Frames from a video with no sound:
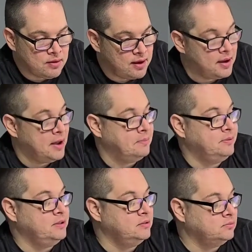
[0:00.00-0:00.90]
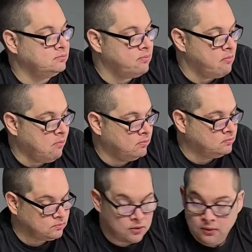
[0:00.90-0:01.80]
happy.
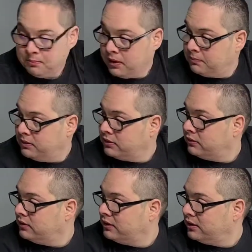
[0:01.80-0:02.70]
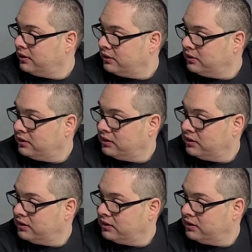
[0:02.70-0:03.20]
Our puppy's over there.